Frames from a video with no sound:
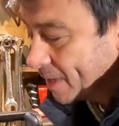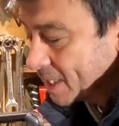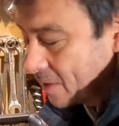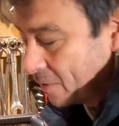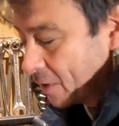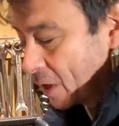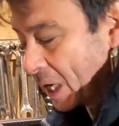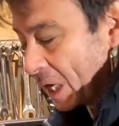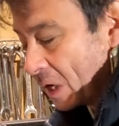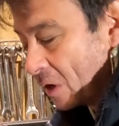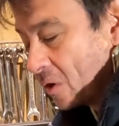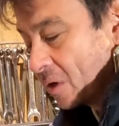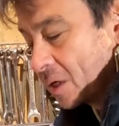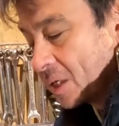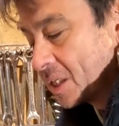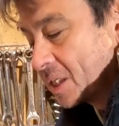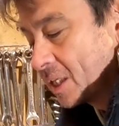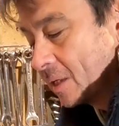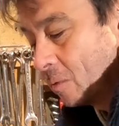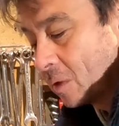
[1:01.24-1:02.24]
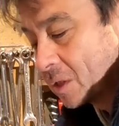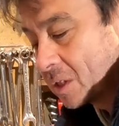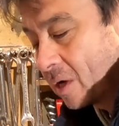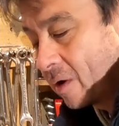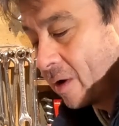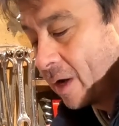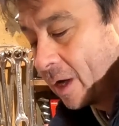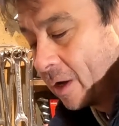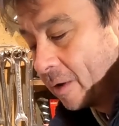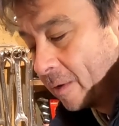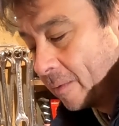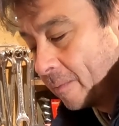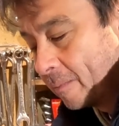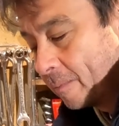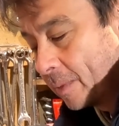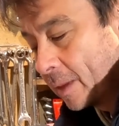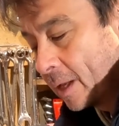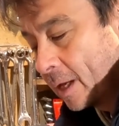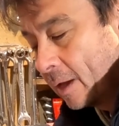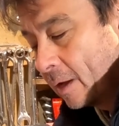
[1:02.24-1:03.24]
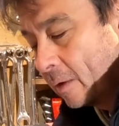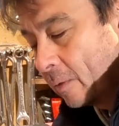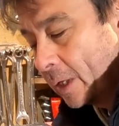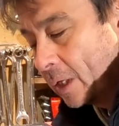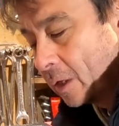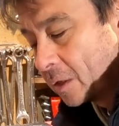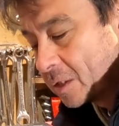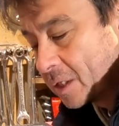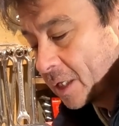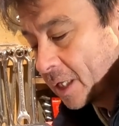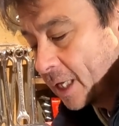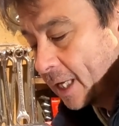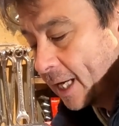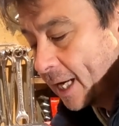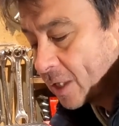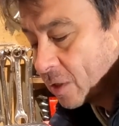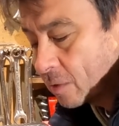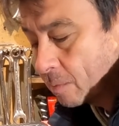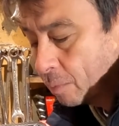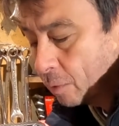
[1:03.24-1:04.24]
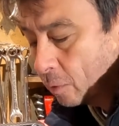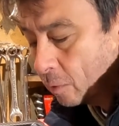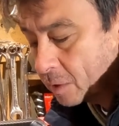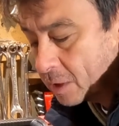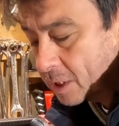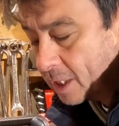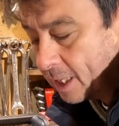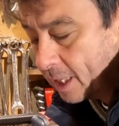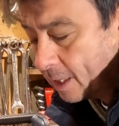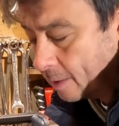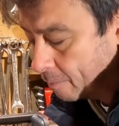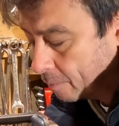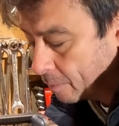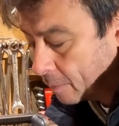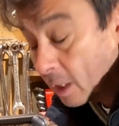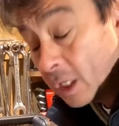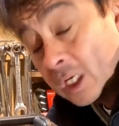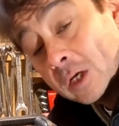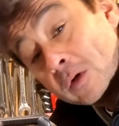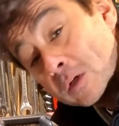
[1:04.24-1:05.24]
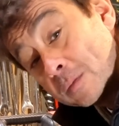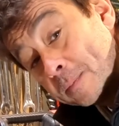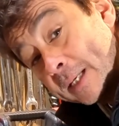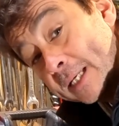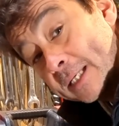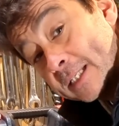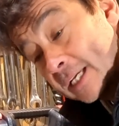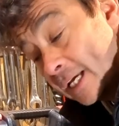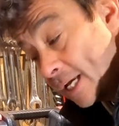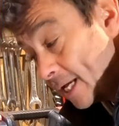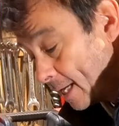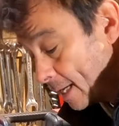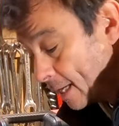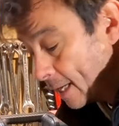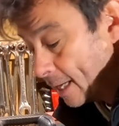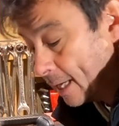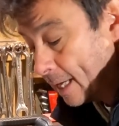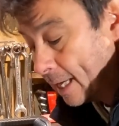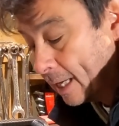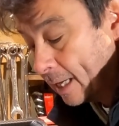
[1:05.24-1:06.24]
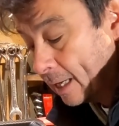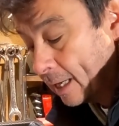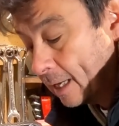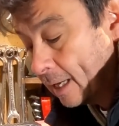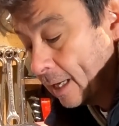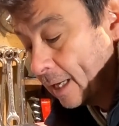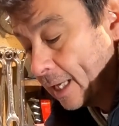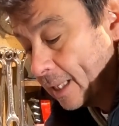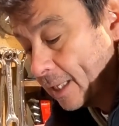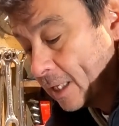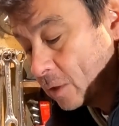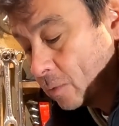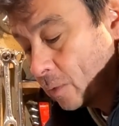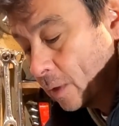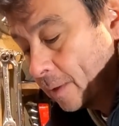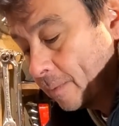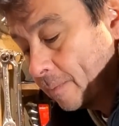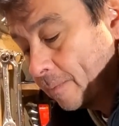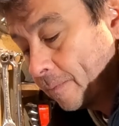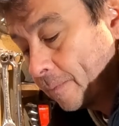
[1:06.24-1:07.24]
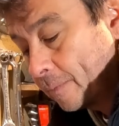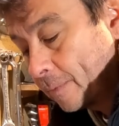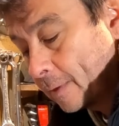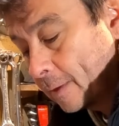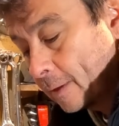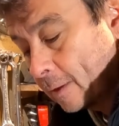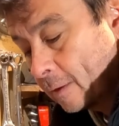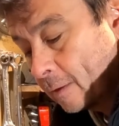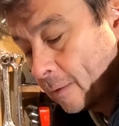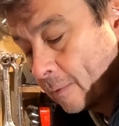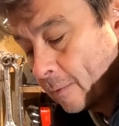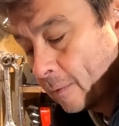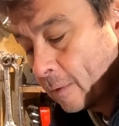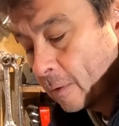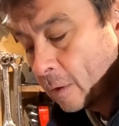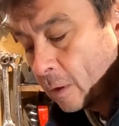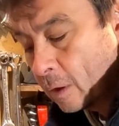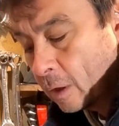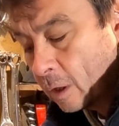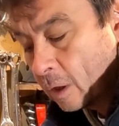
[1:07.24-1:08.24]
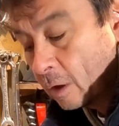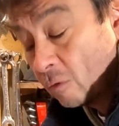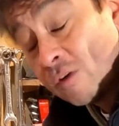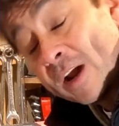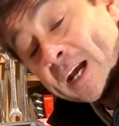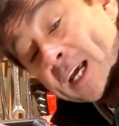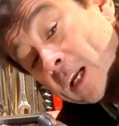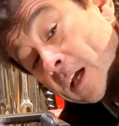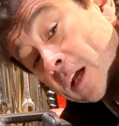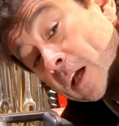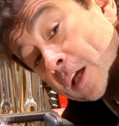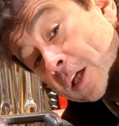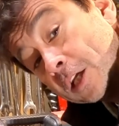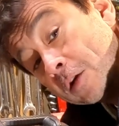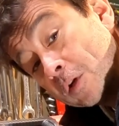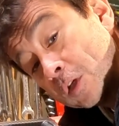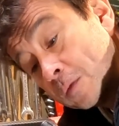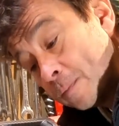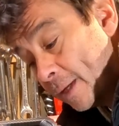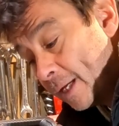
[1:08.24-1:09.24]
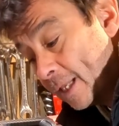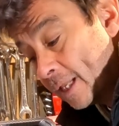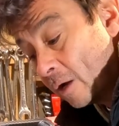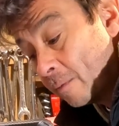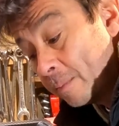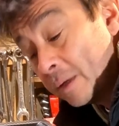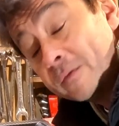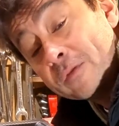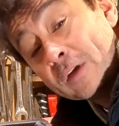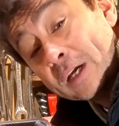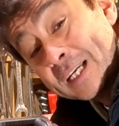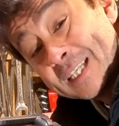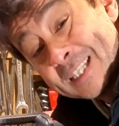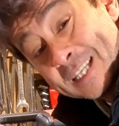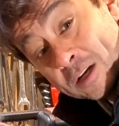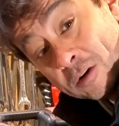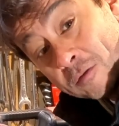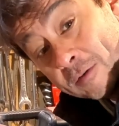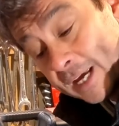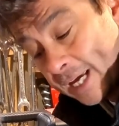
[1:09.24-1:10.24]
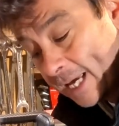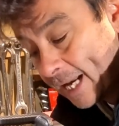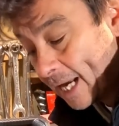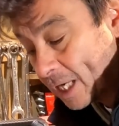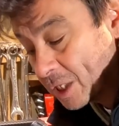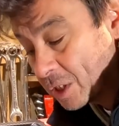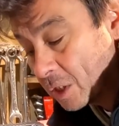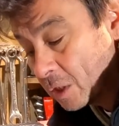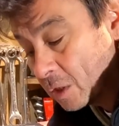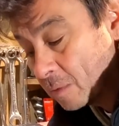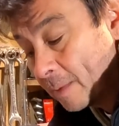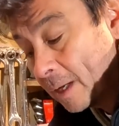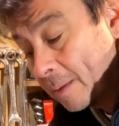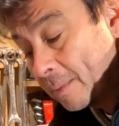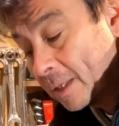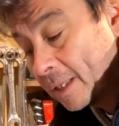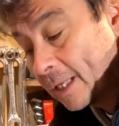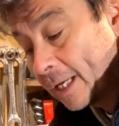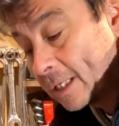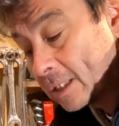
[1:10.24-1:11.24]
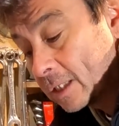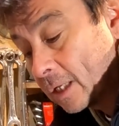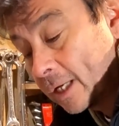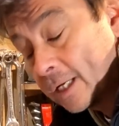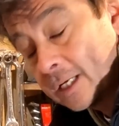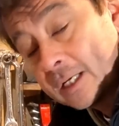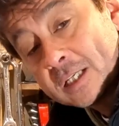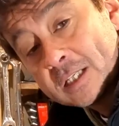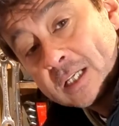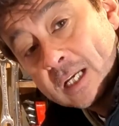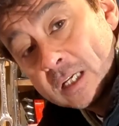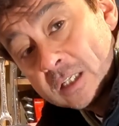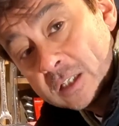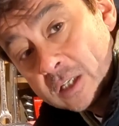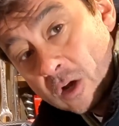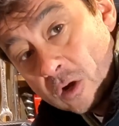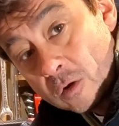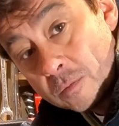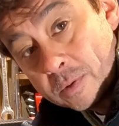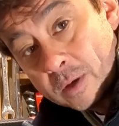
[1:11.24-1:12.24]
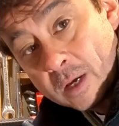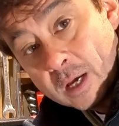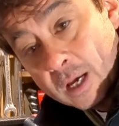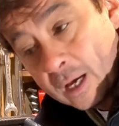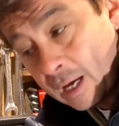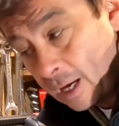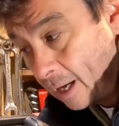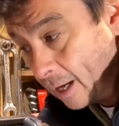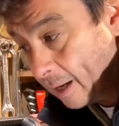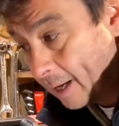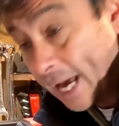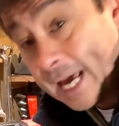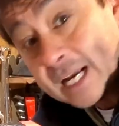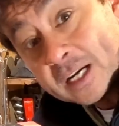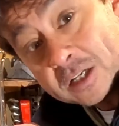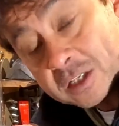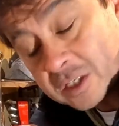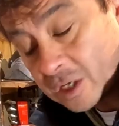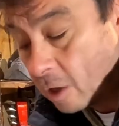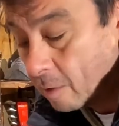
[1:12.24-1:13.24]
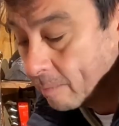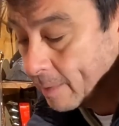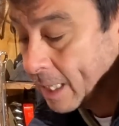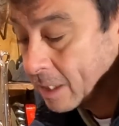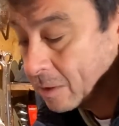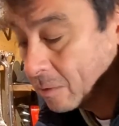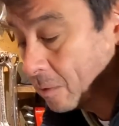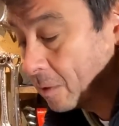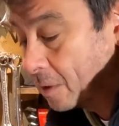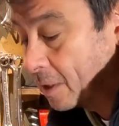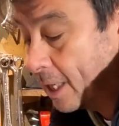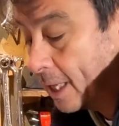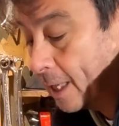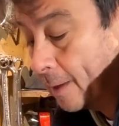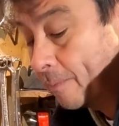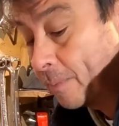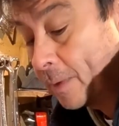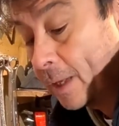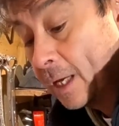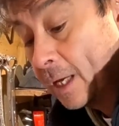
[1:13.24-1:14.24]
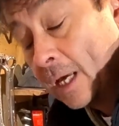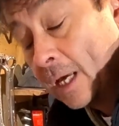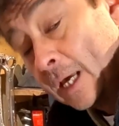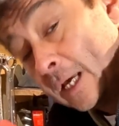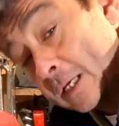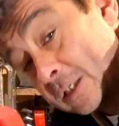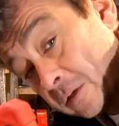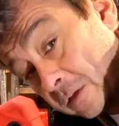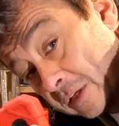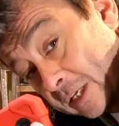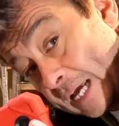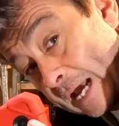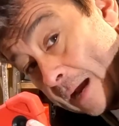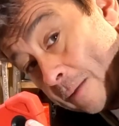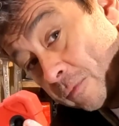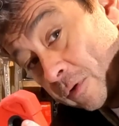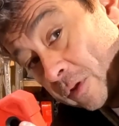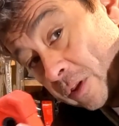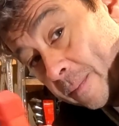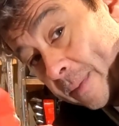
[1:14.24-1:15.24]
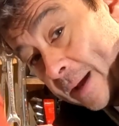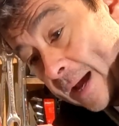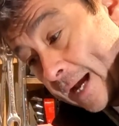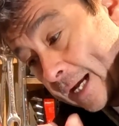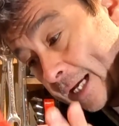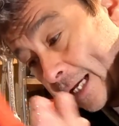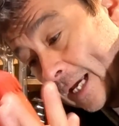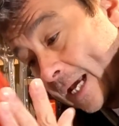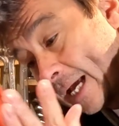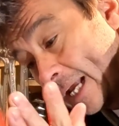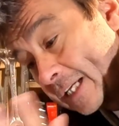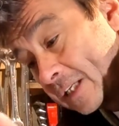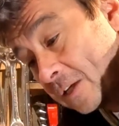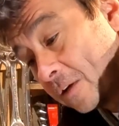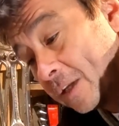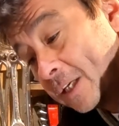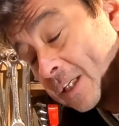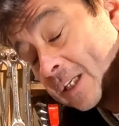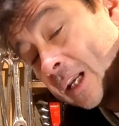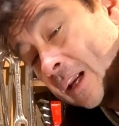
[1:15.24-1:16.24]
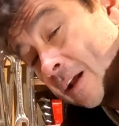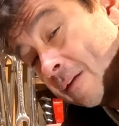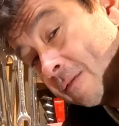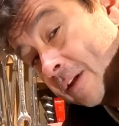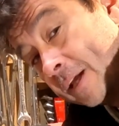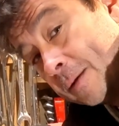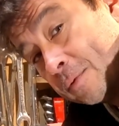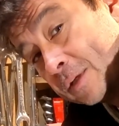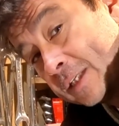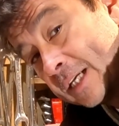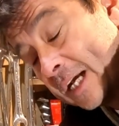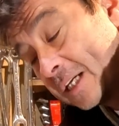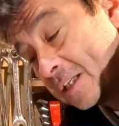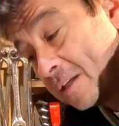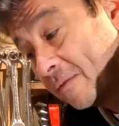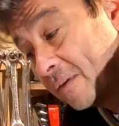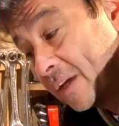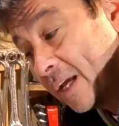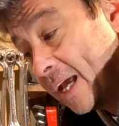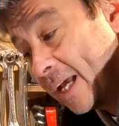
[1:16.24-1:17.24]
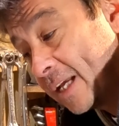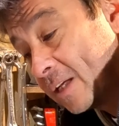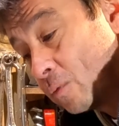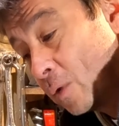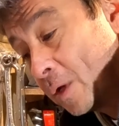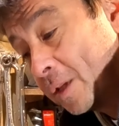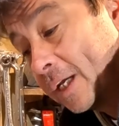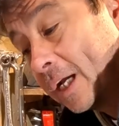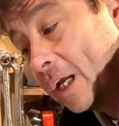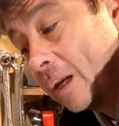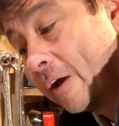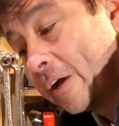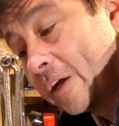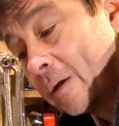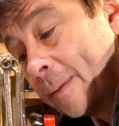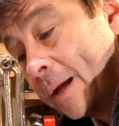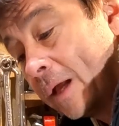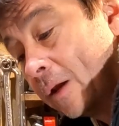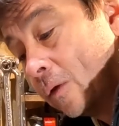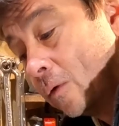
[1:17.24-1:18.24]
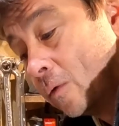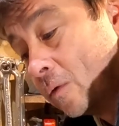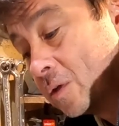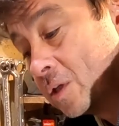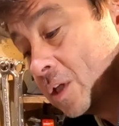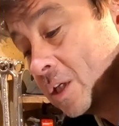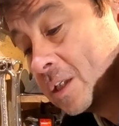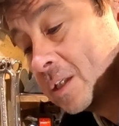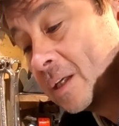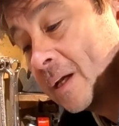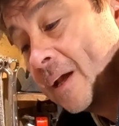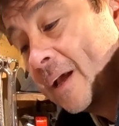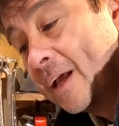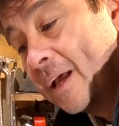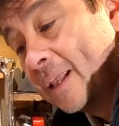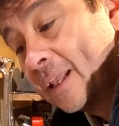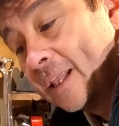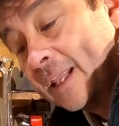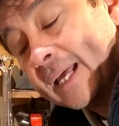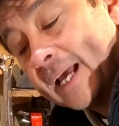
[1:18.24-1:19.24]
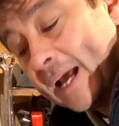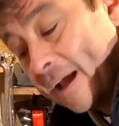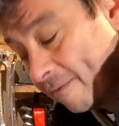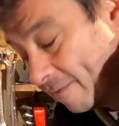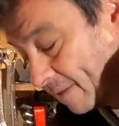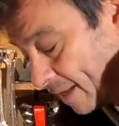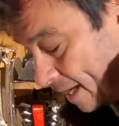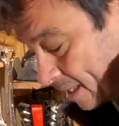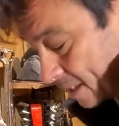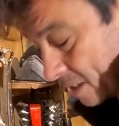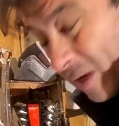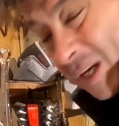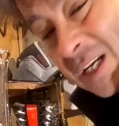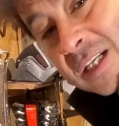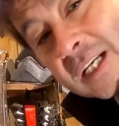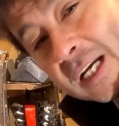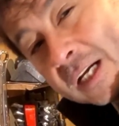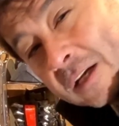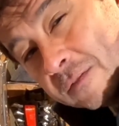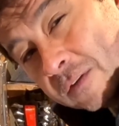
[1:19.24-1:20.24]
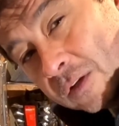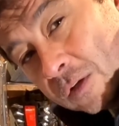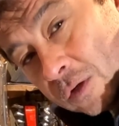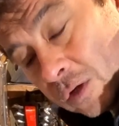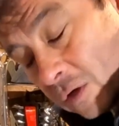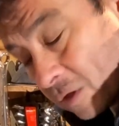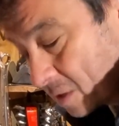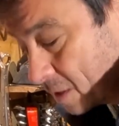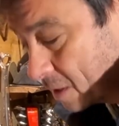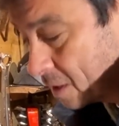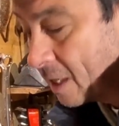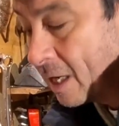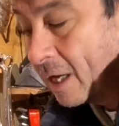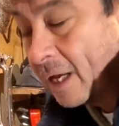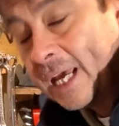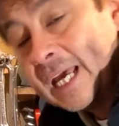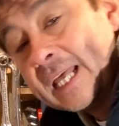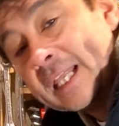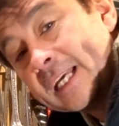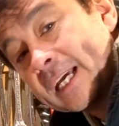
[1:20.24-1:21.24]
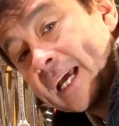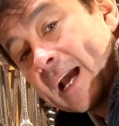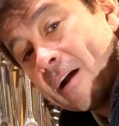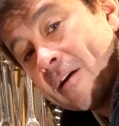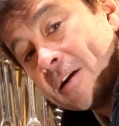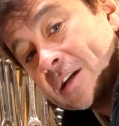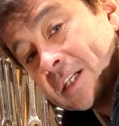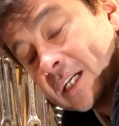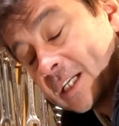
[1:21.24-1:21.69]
Let's have a quick look and see what's going on. We've got some connection ports here. USB-C. In this one, a regular USB. That would be for auxiliary connections, maybe things like an oscilloscope, endoscope, that sort of thing. It's got a camera on the back, and it's got this lovely protective case. One thing I like about Launch is that they have that, so it can take a few knocks in the garage,